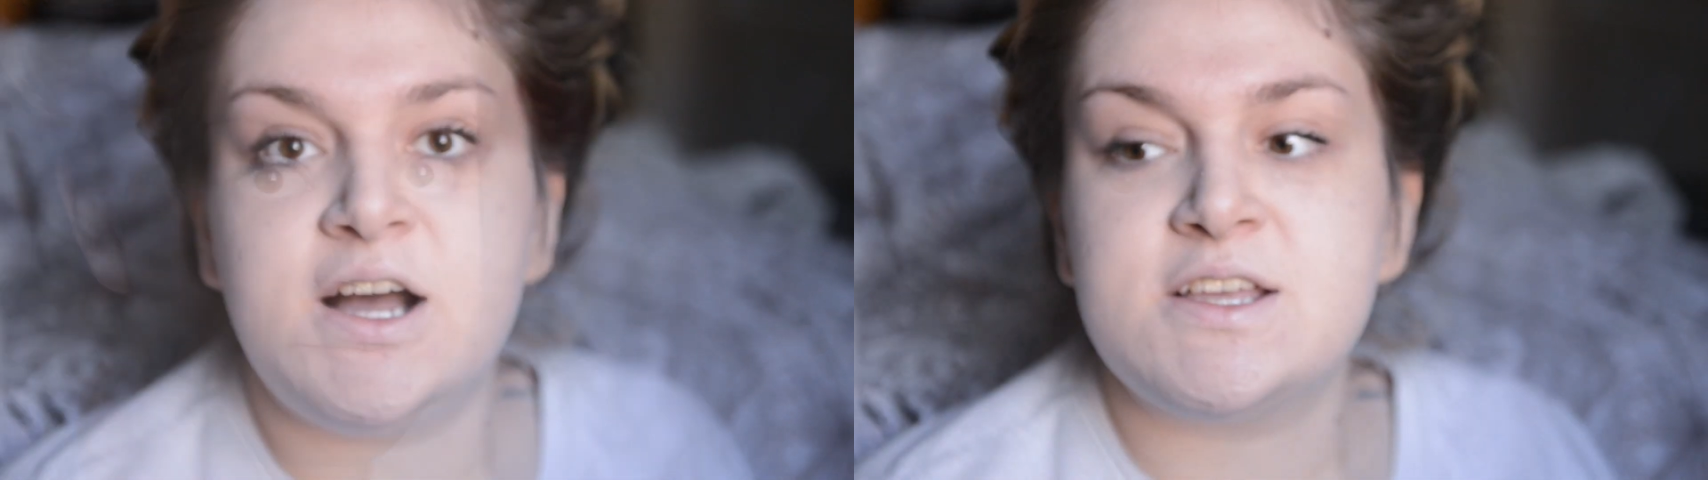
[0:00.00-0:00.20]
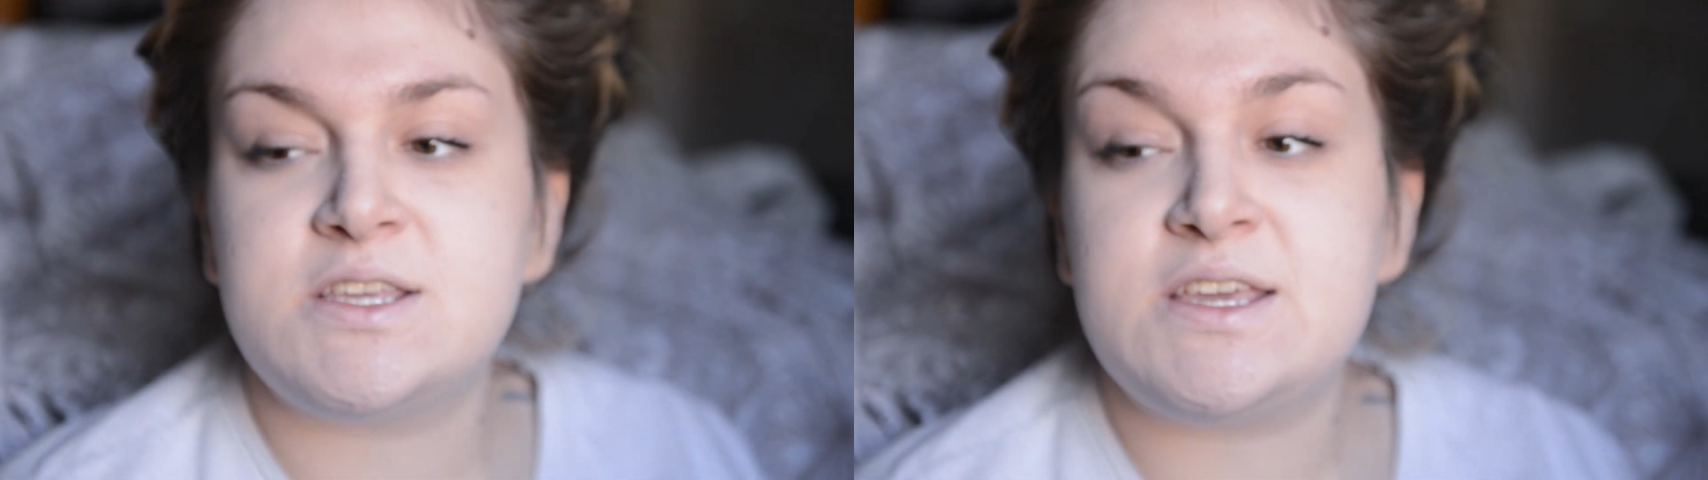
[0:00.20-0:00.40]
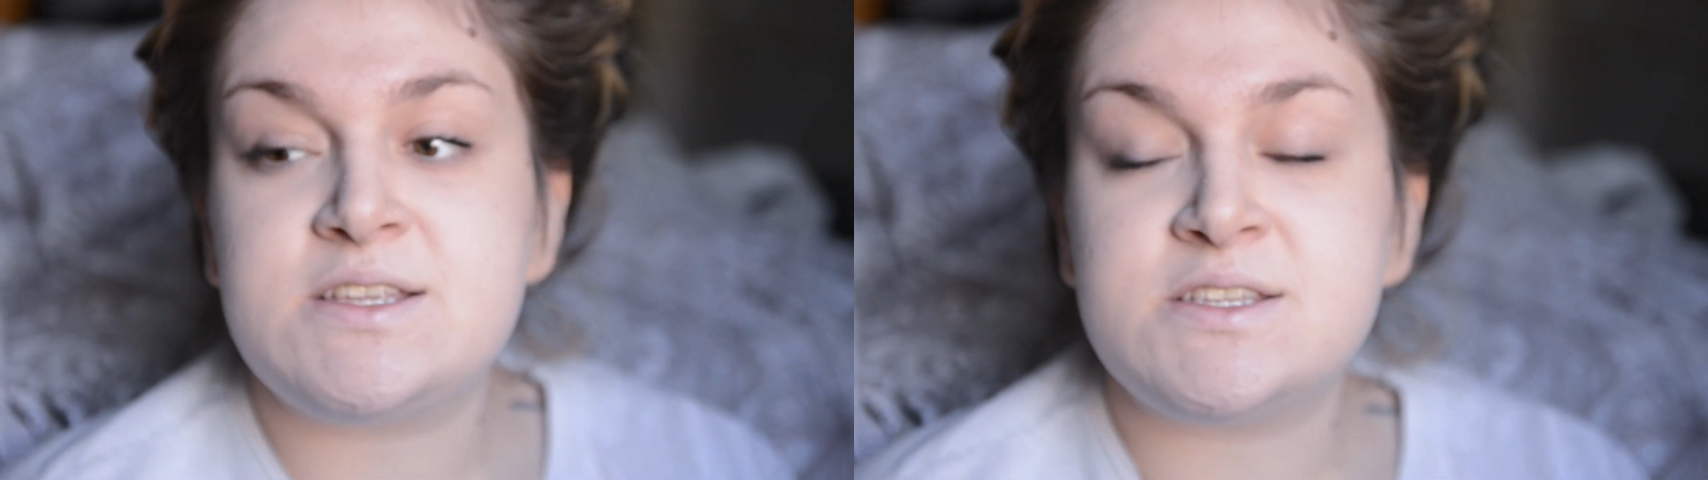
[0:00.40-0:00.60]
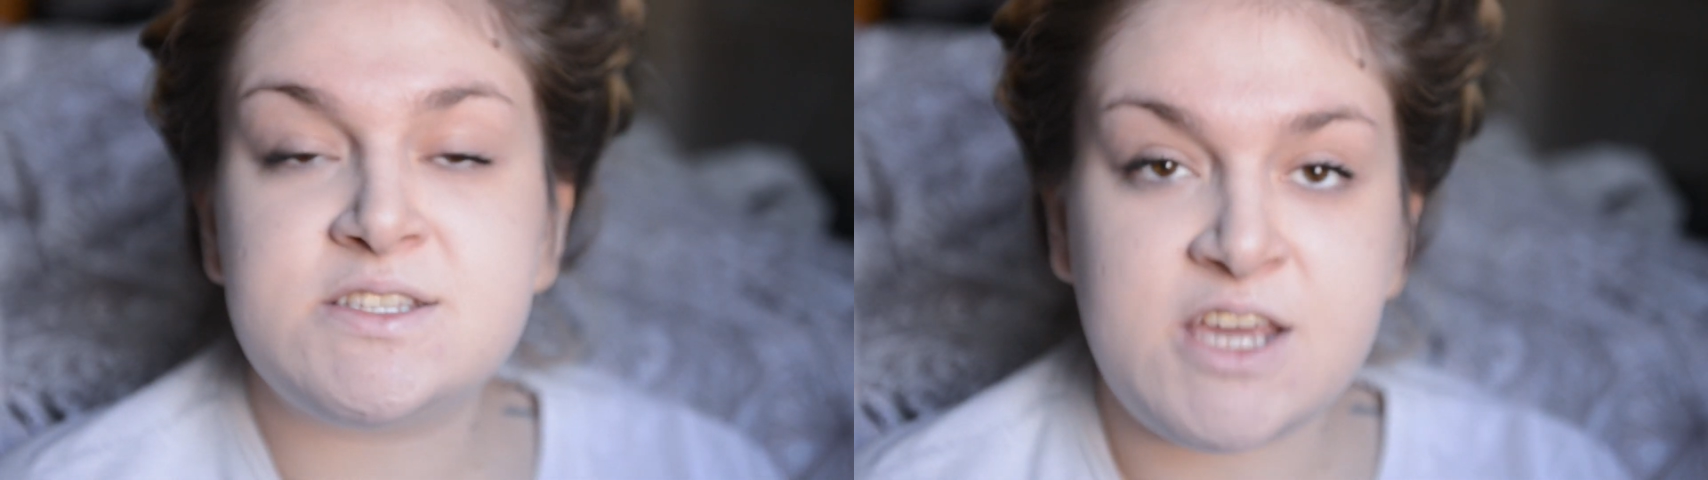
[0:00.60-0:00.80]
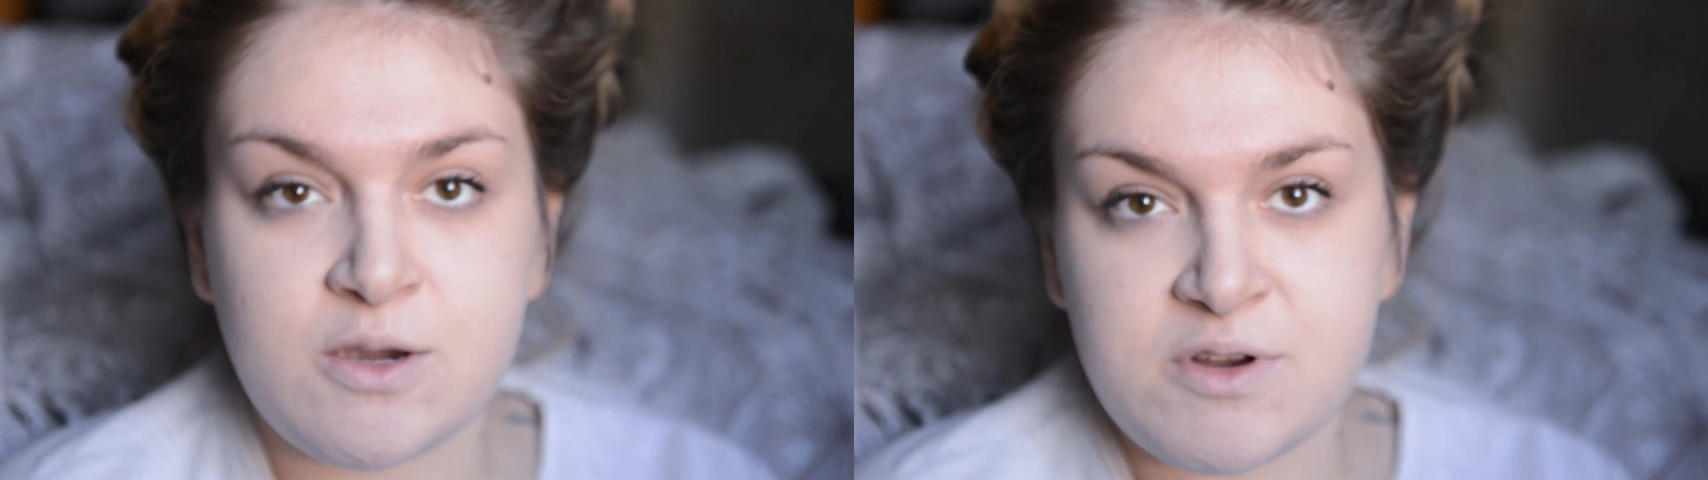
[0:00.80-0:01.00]
So you can
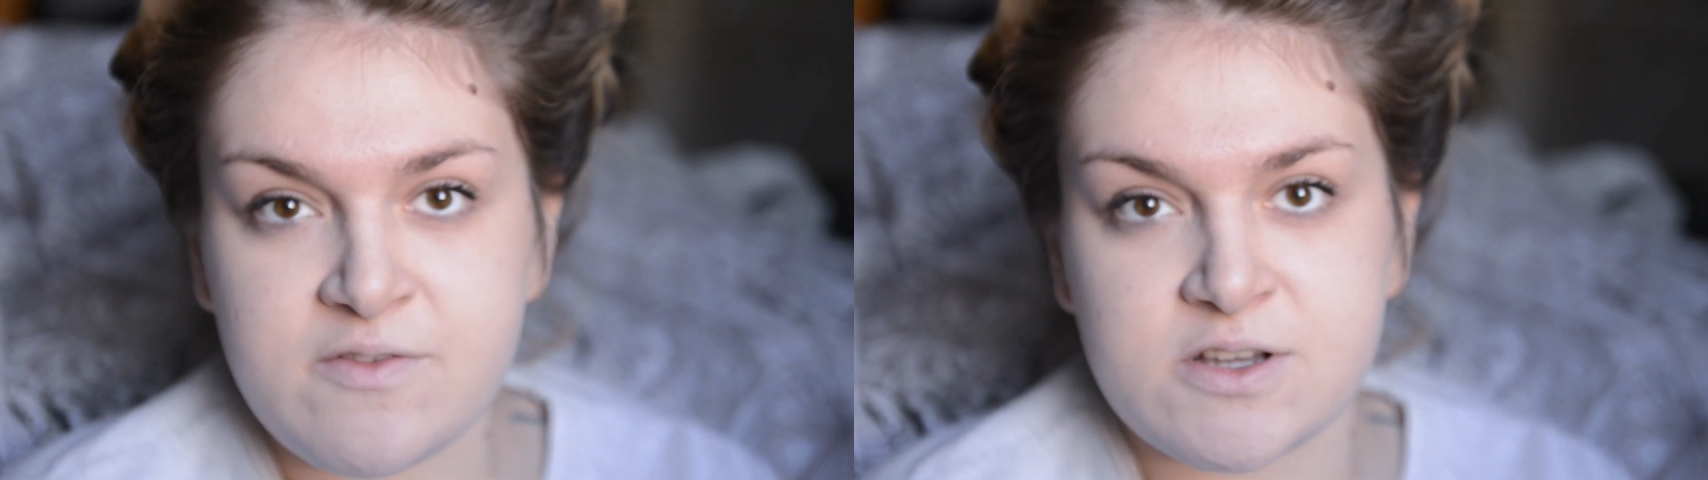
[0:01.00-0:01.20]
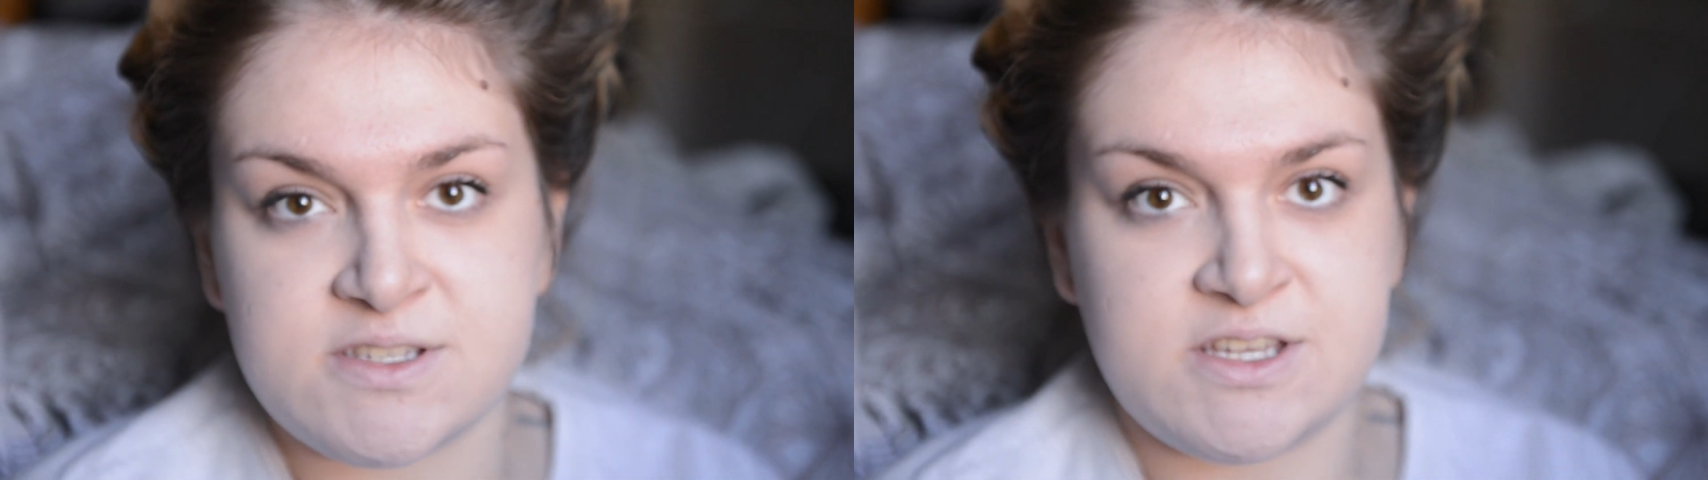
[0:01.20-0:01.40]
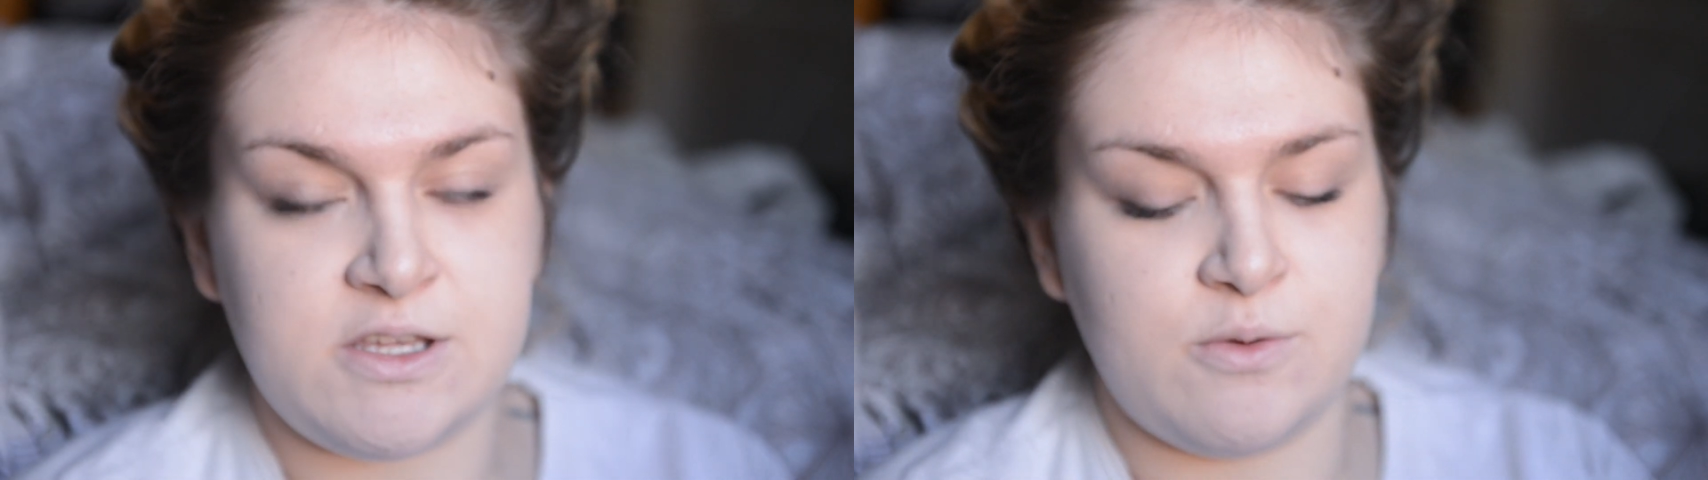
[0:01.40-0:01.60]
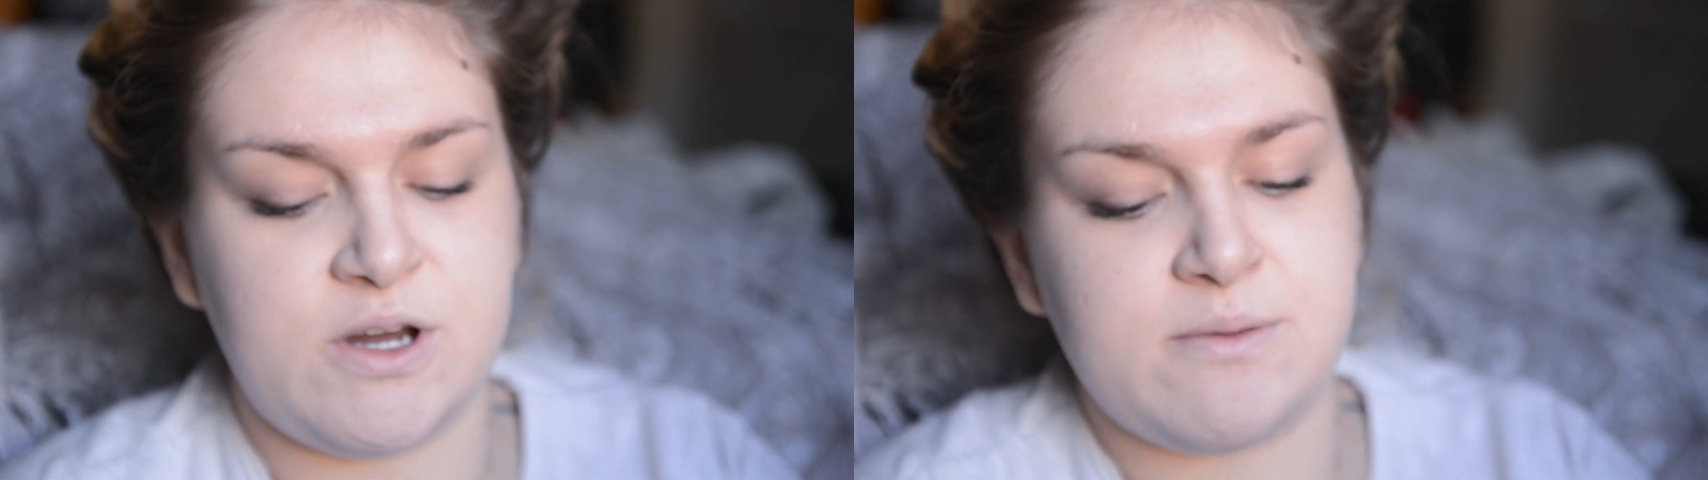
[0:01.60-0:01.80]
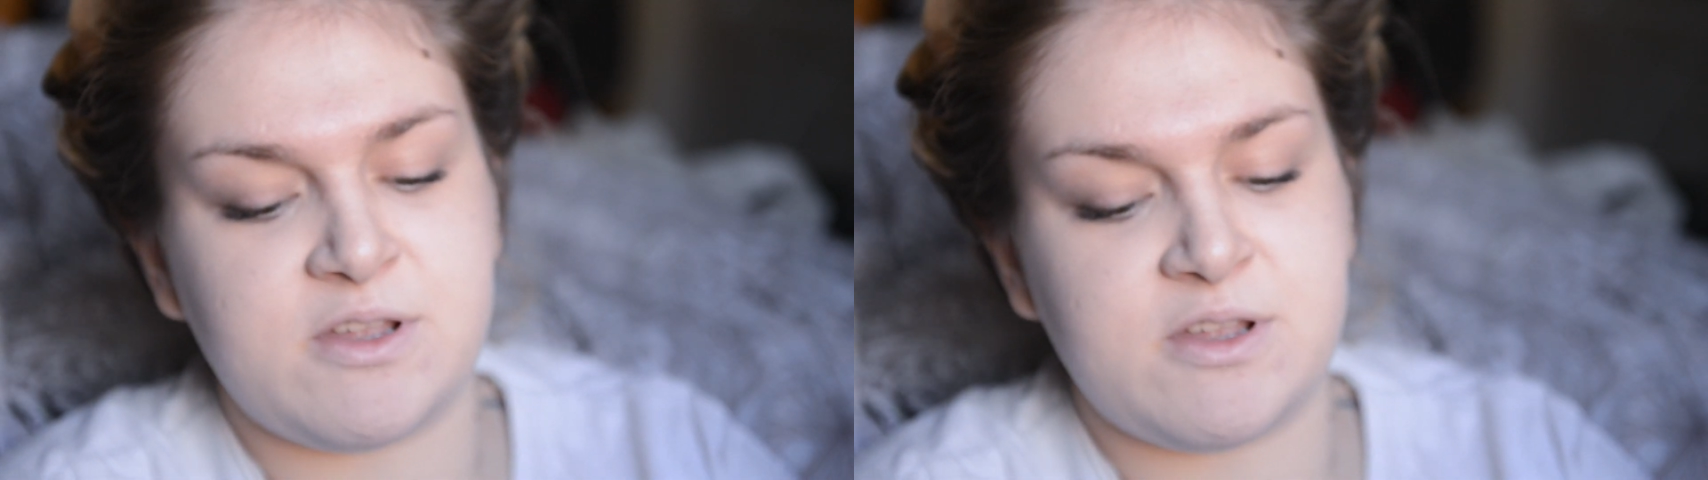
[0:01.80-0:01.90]
take whatever concealer you want.